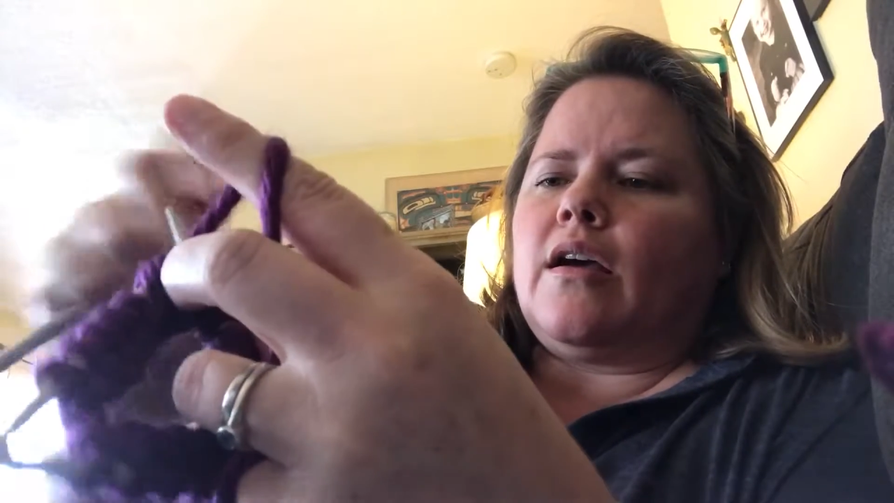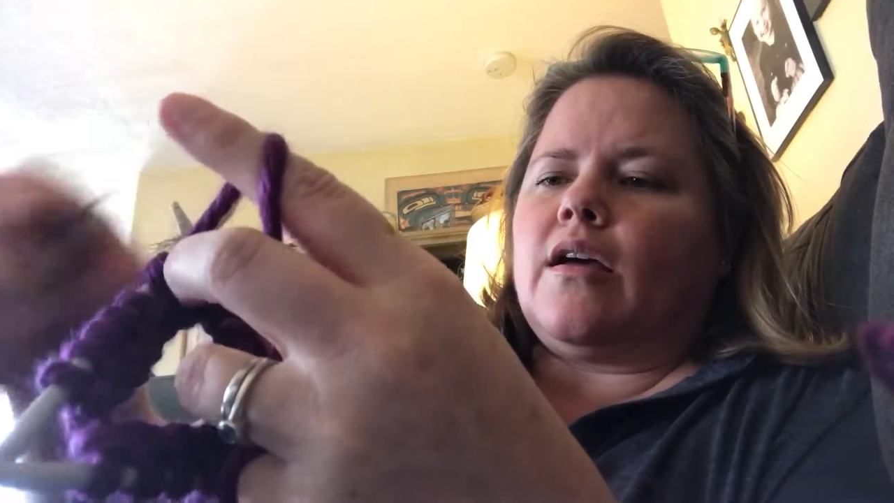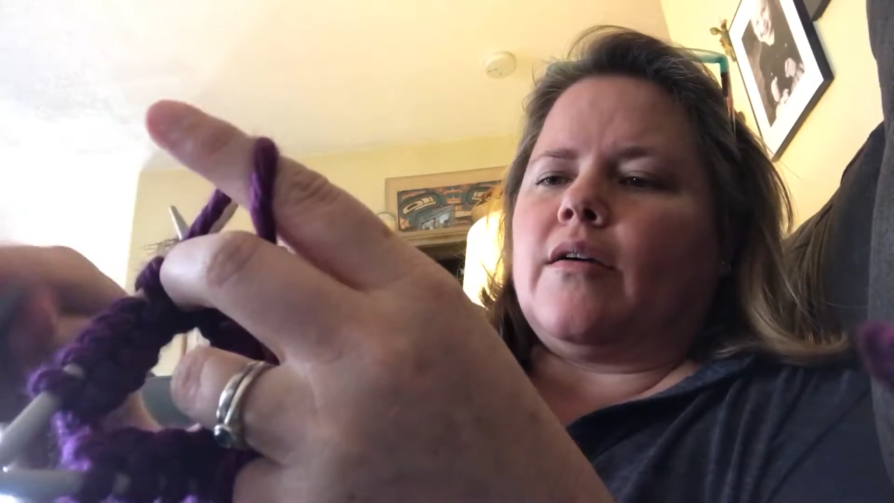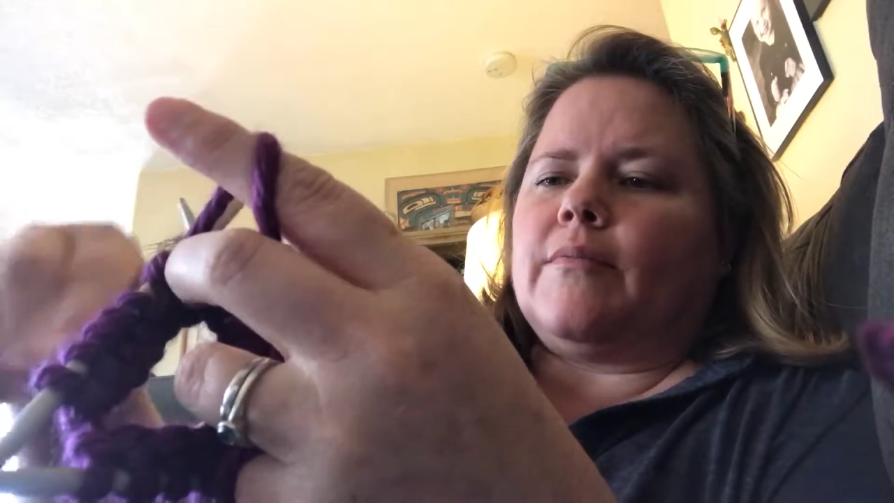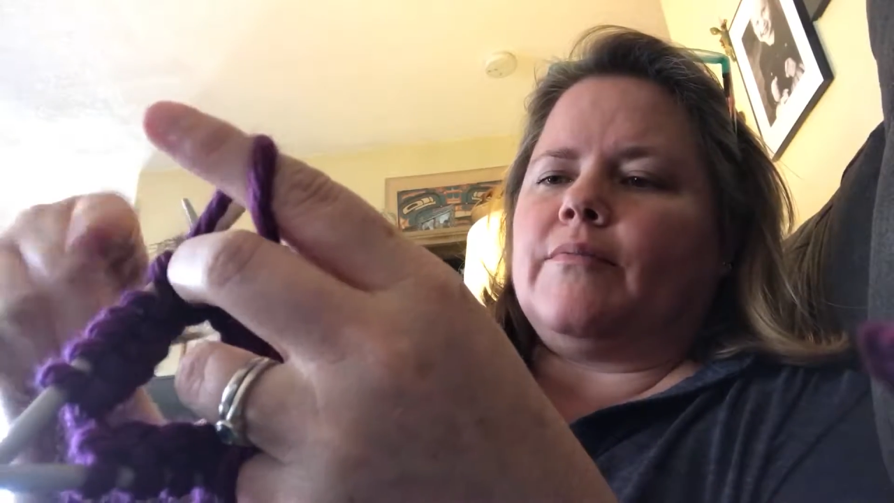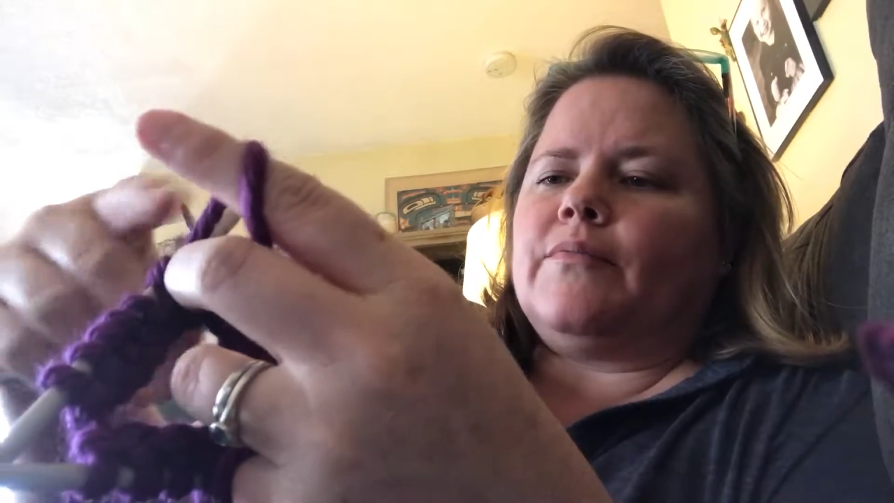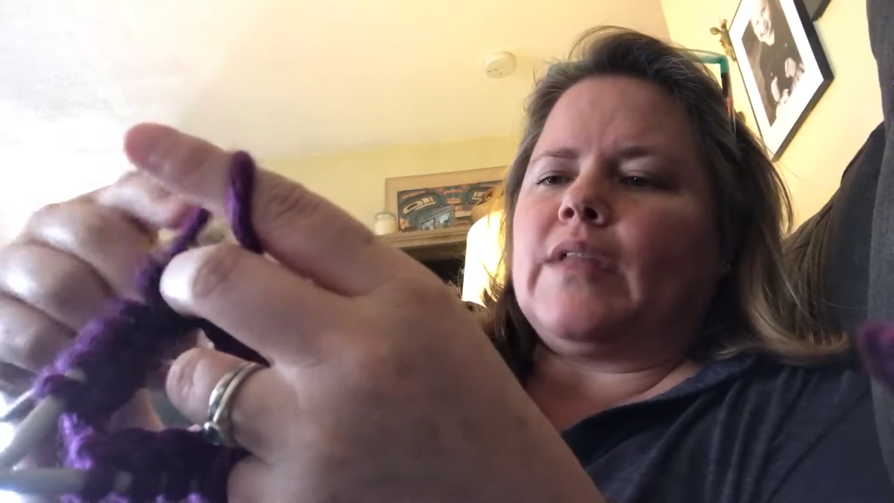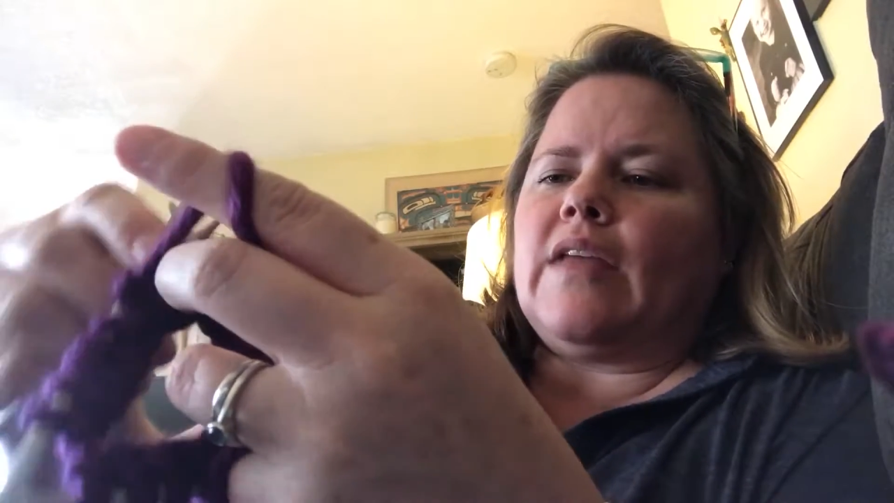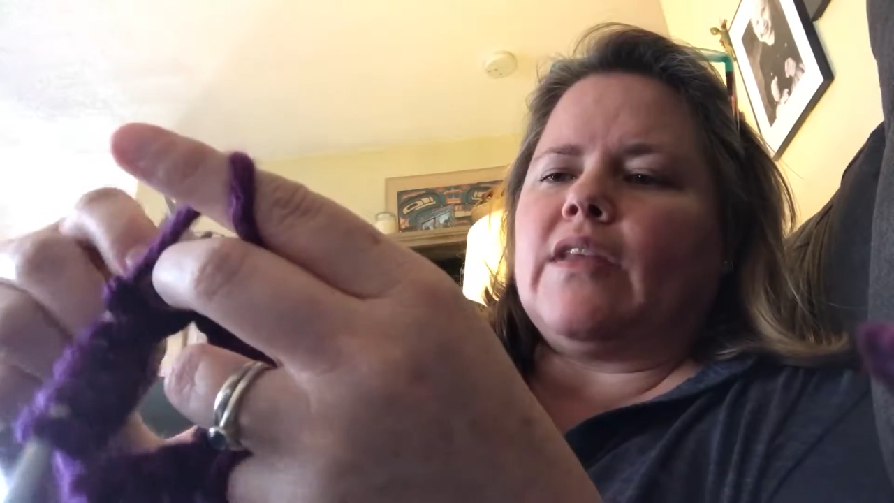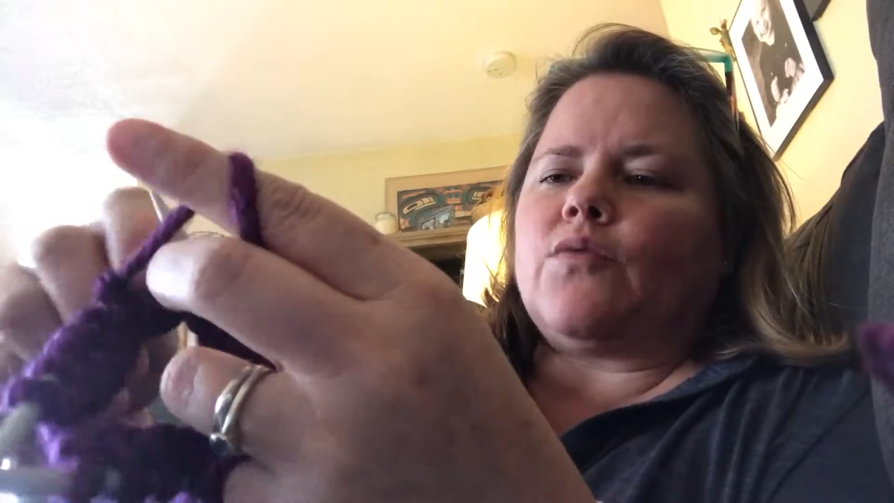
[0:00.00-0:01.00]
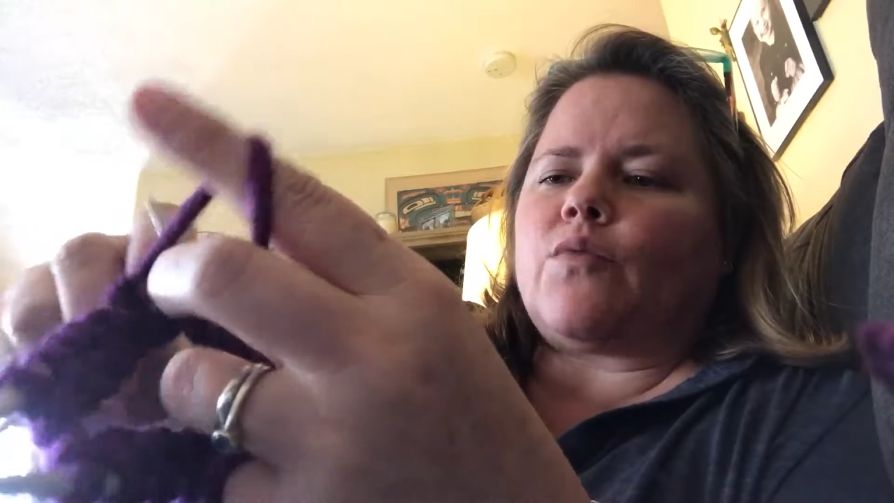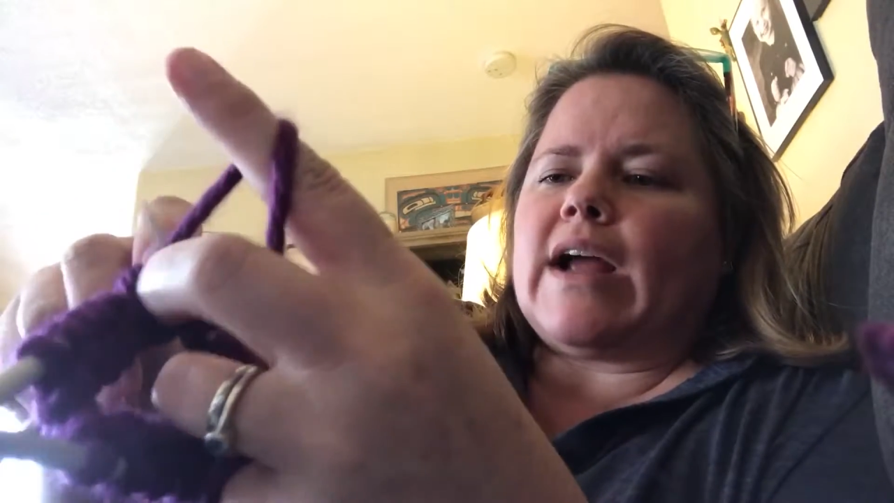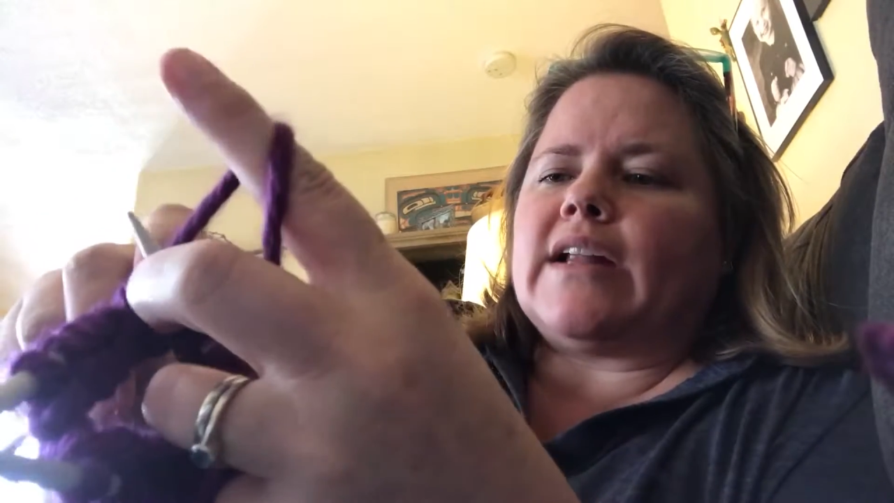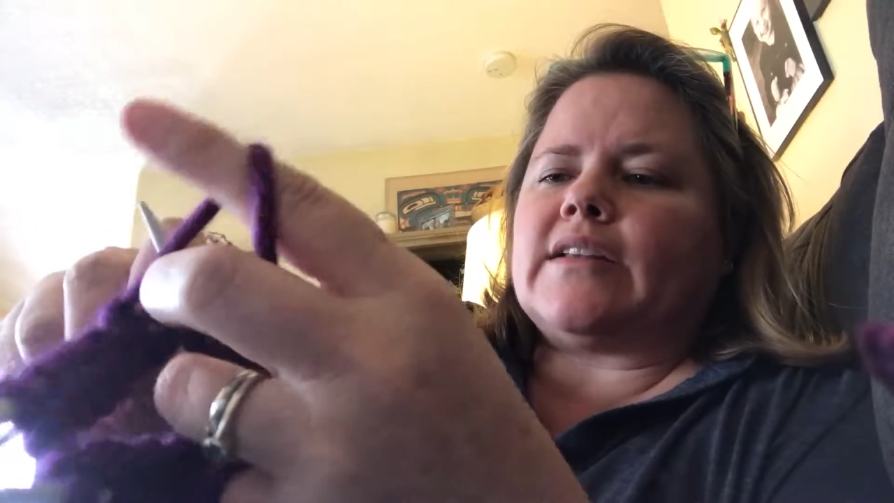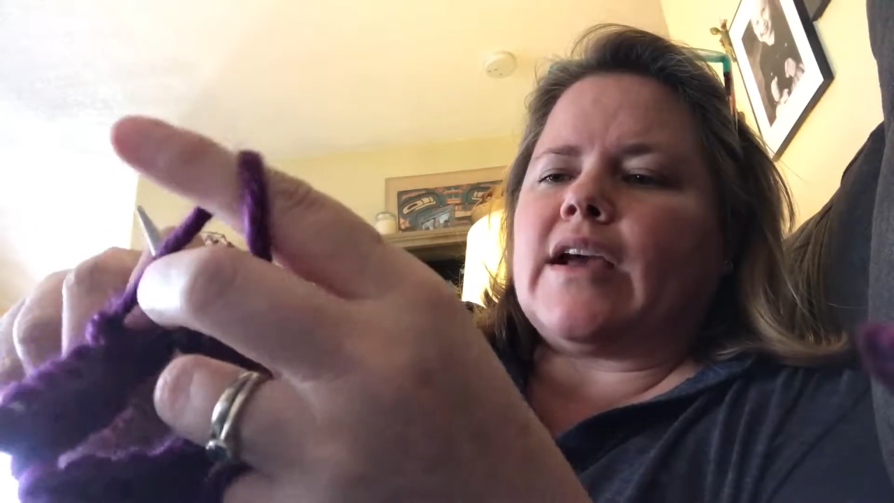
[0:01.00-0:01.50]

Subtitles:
and then write it